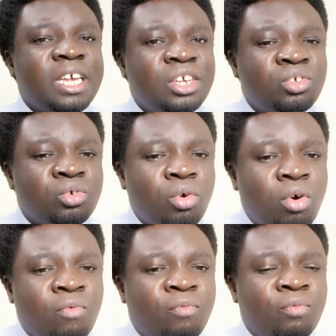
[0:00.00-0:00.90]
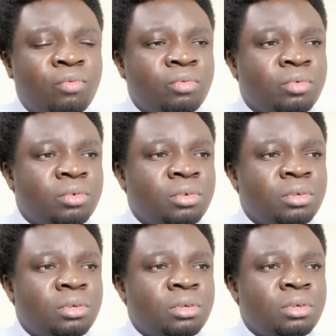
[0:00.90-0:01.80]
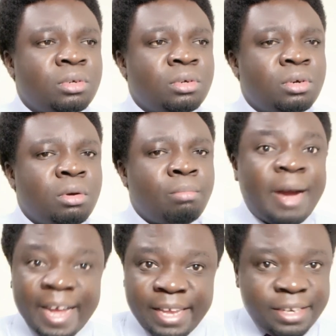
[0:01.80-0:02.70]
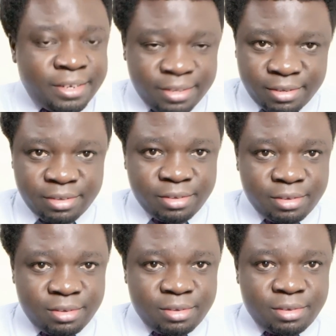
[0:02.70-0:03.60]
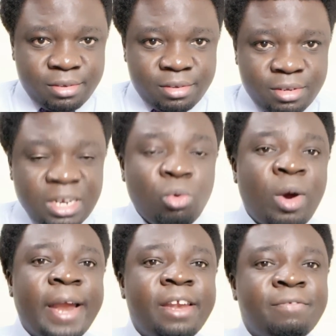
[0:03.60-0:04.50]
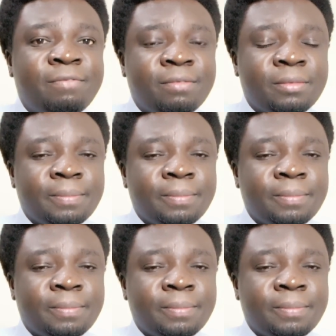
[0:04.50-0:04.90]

issue of magaidi na uhalifu.